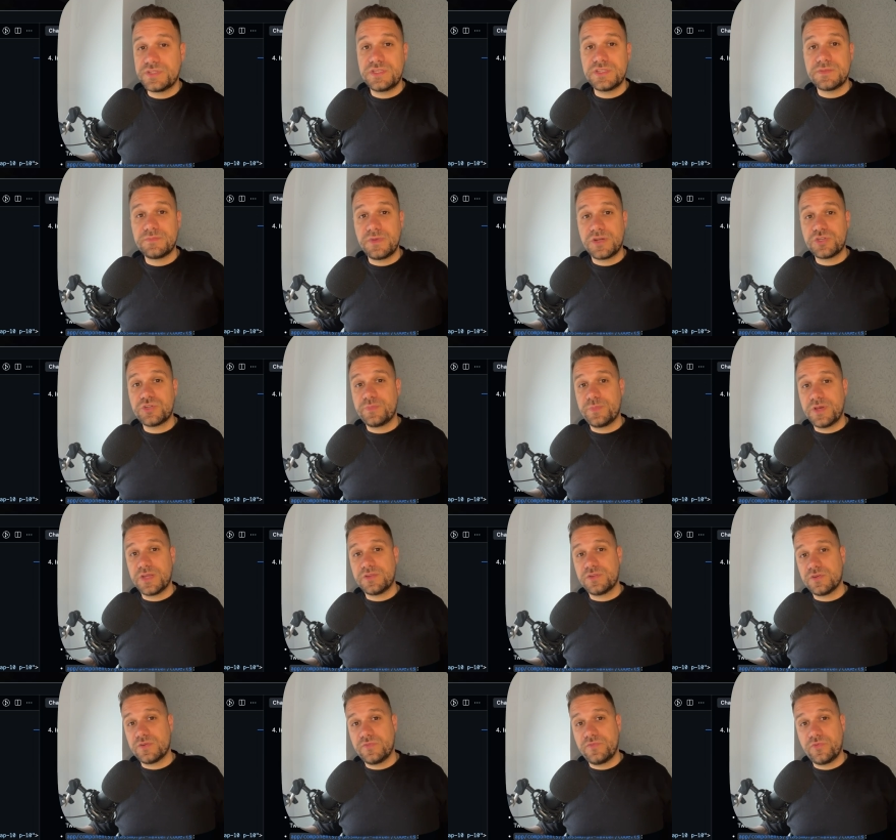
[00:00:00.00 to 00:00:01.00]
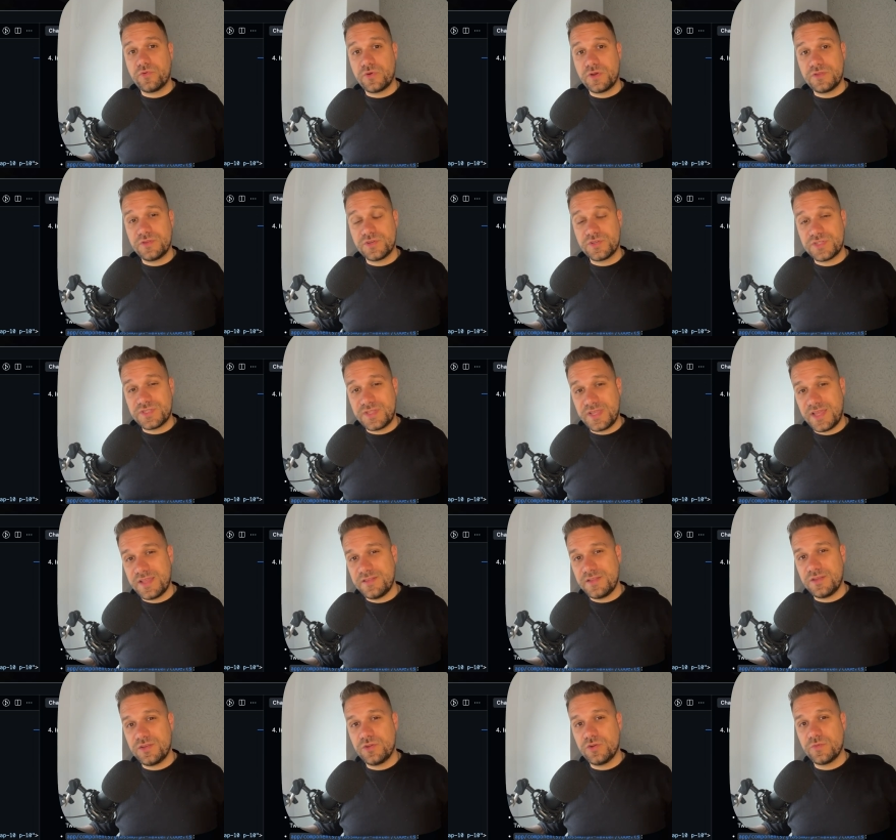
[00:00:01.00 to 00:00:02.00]
is much better for
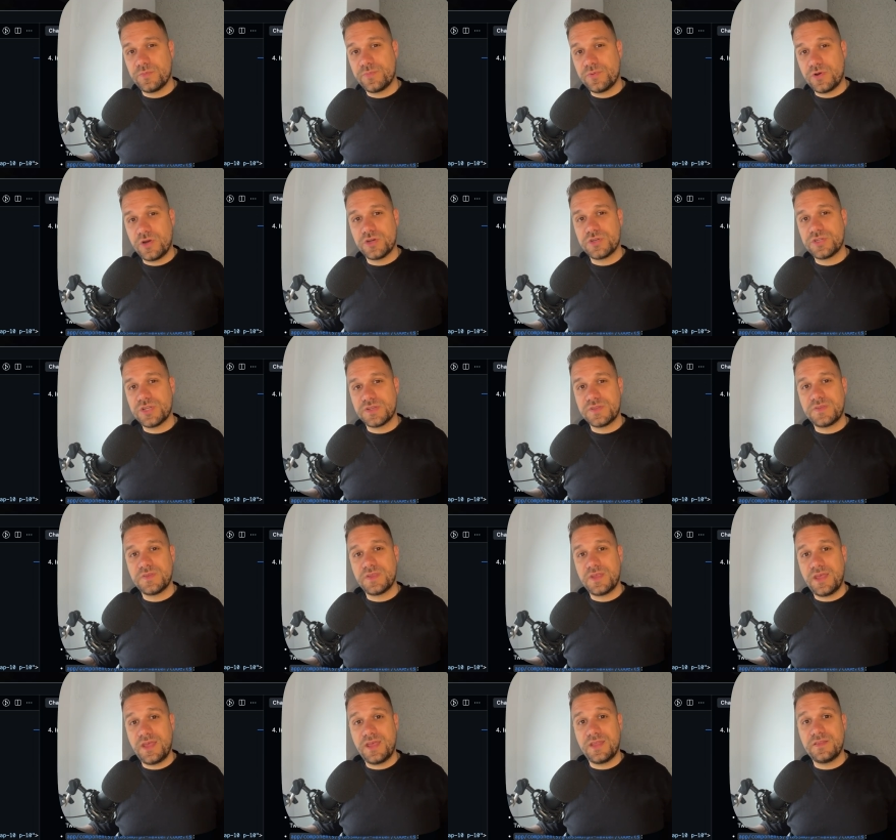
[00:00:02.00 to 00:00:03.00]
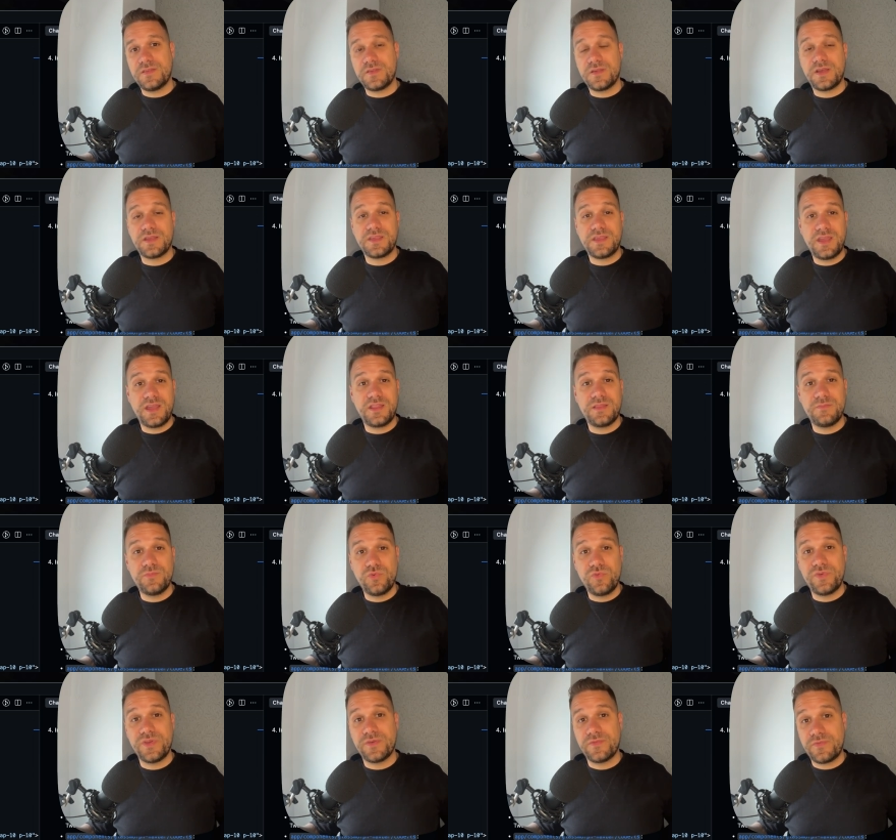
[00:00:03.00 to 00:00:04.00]
understanding your project and again
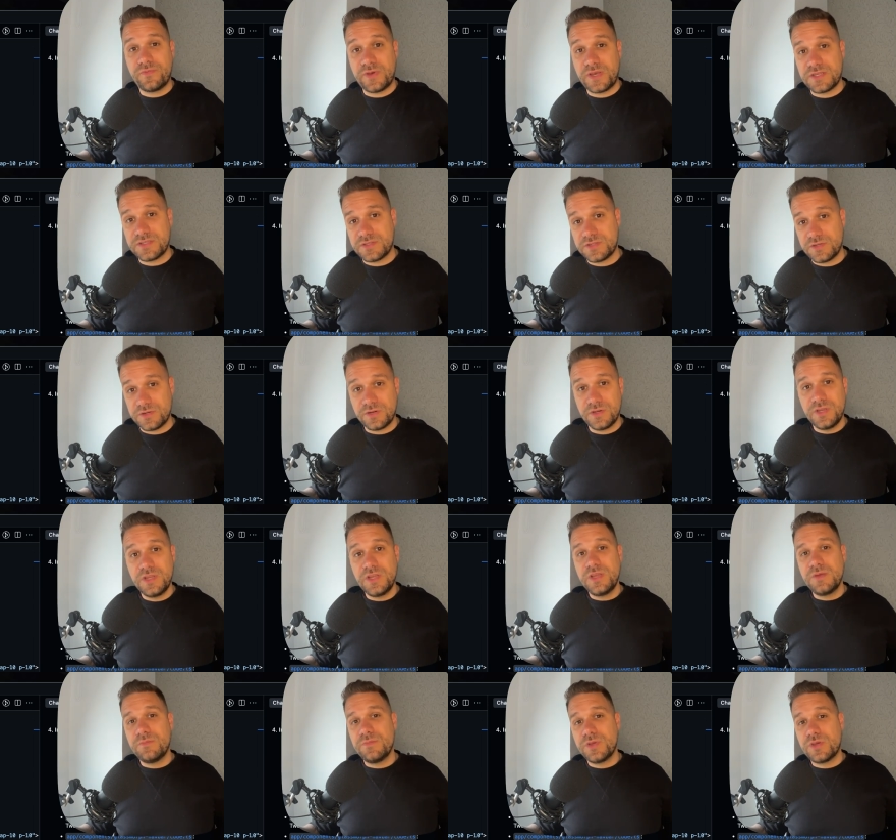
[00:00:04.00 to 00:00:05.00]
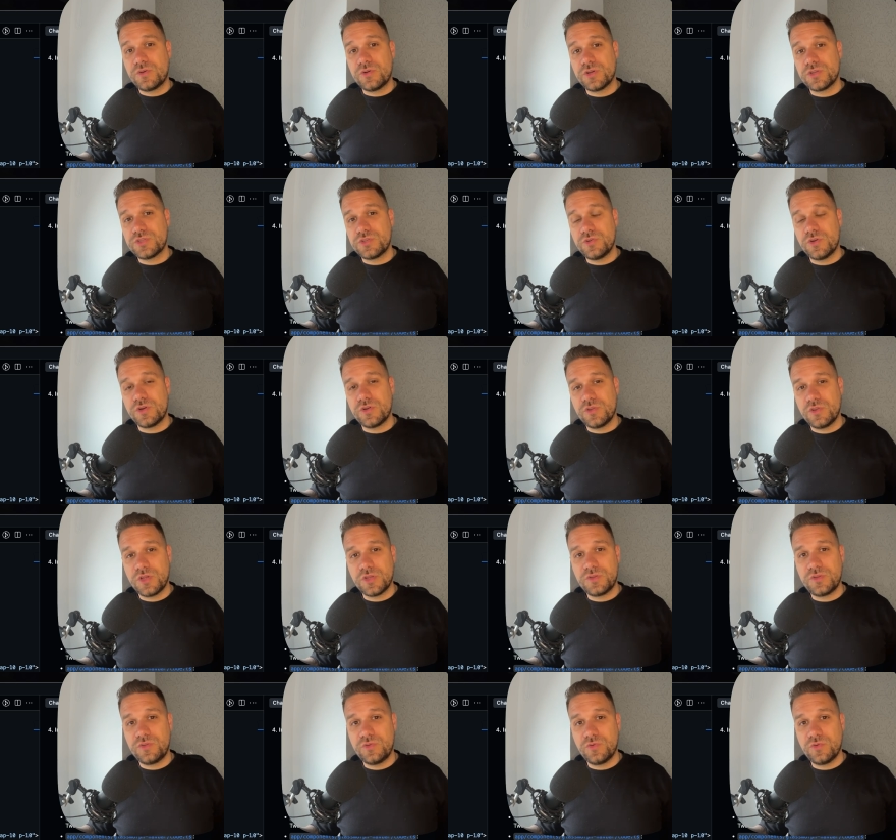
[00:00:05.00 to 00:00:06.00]
moving faster because you're
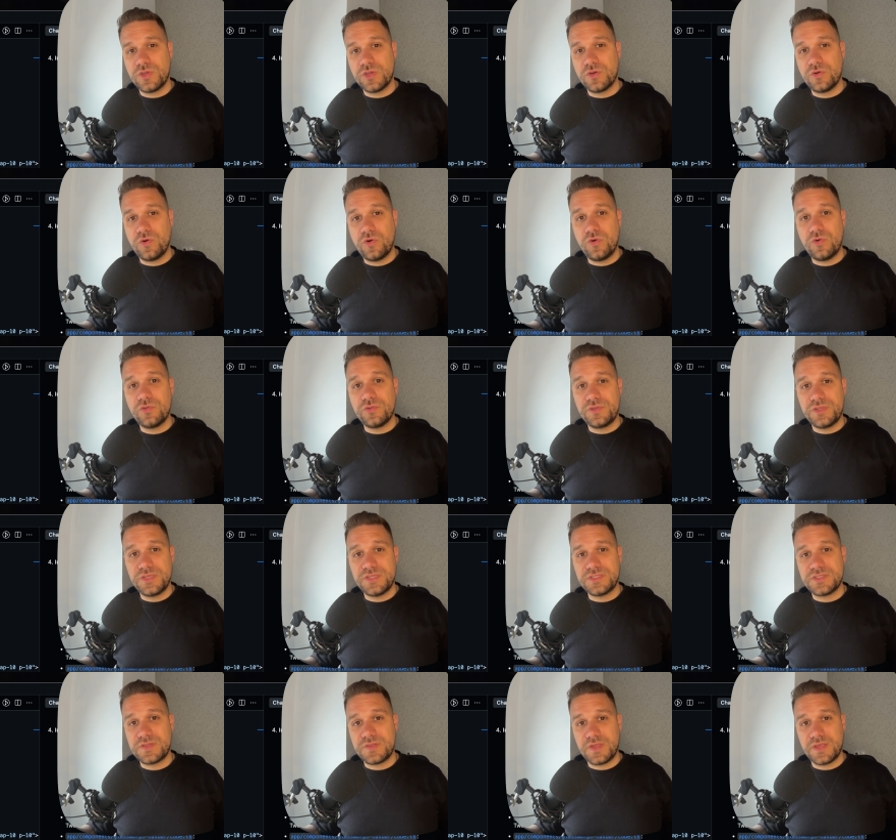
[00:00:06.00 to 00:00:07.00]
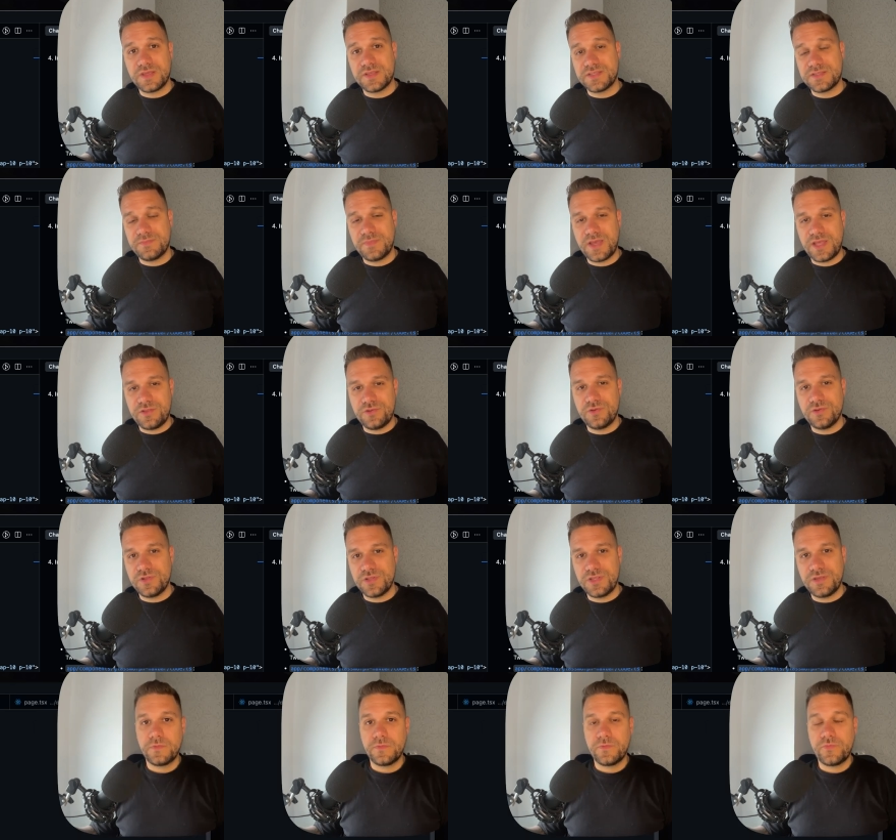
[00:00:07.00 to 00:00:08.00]
not doing all these things
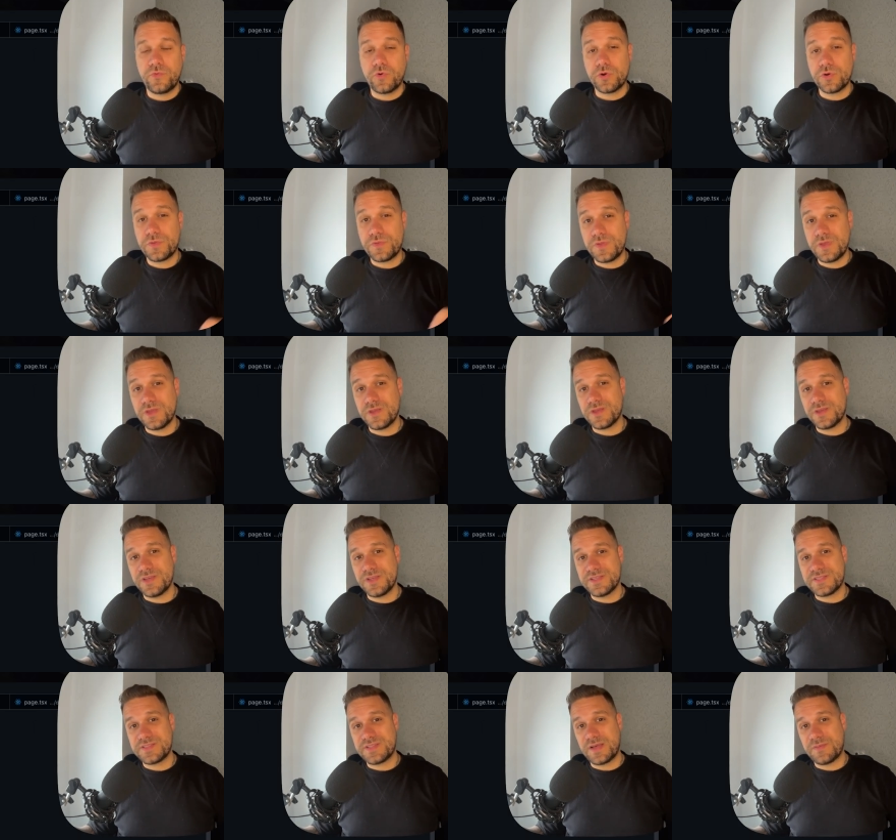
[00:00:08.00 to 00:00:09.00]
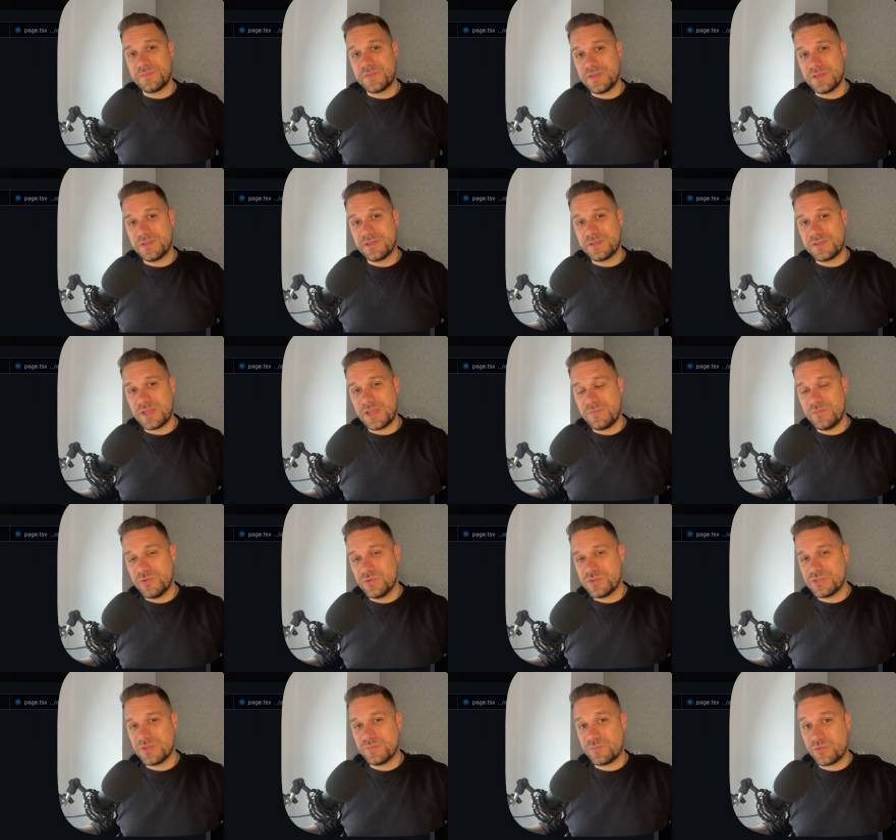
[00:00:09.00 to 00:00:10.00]
manually. Fourth thing is something that I'm
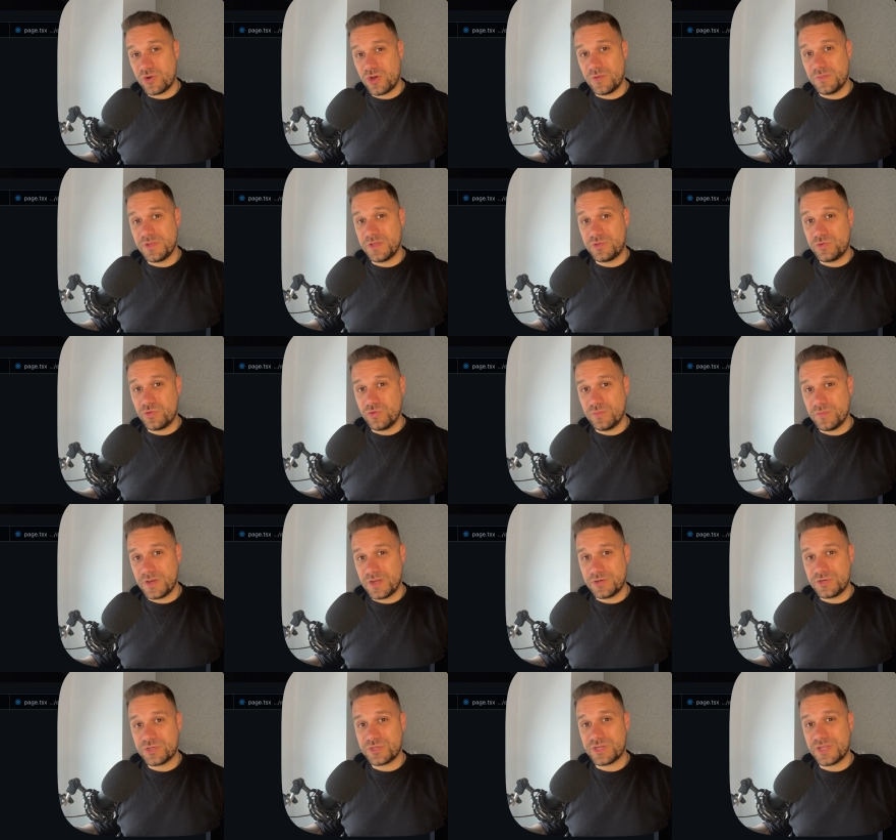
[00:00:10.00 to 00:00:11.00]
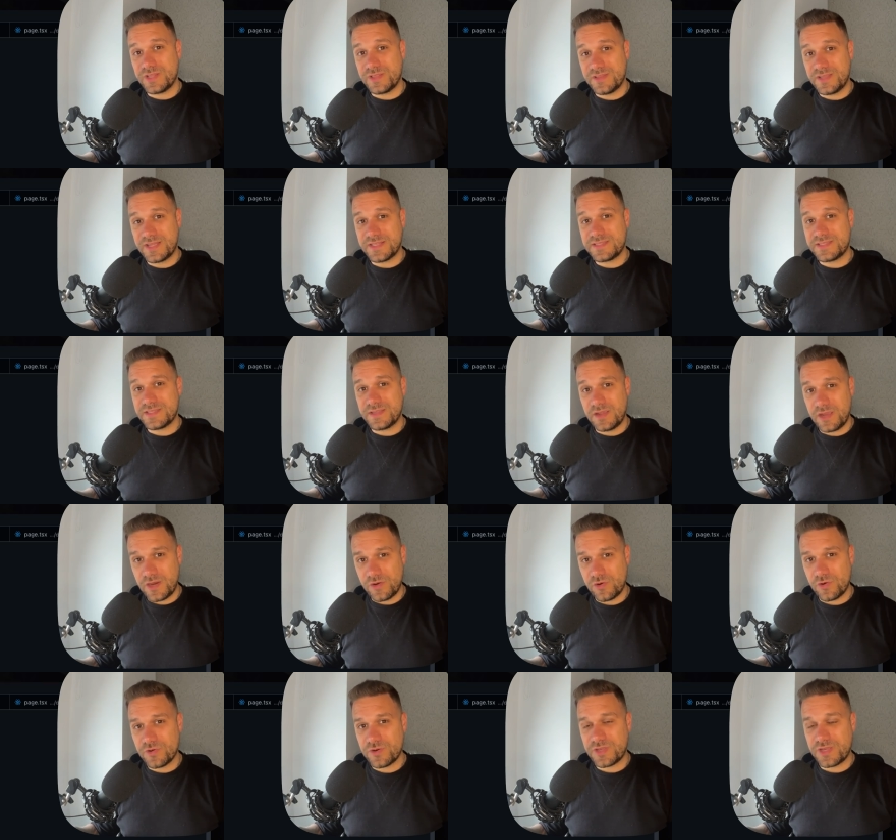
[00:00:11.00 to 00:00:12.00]
using probably too much, and that's
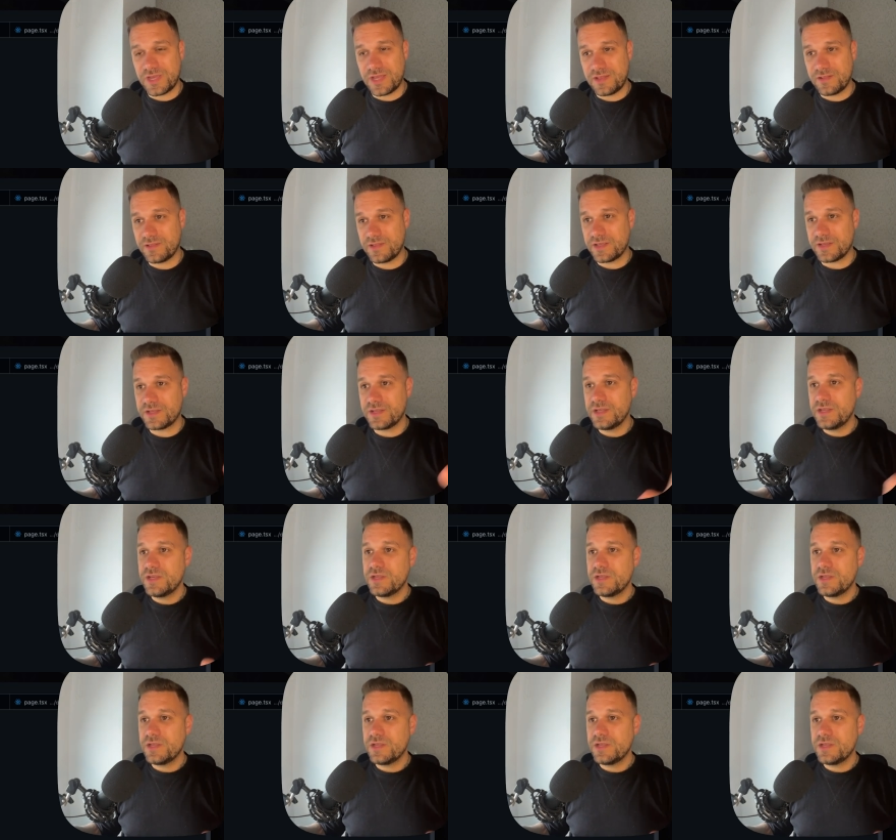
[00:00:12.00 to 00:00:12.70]
error handling.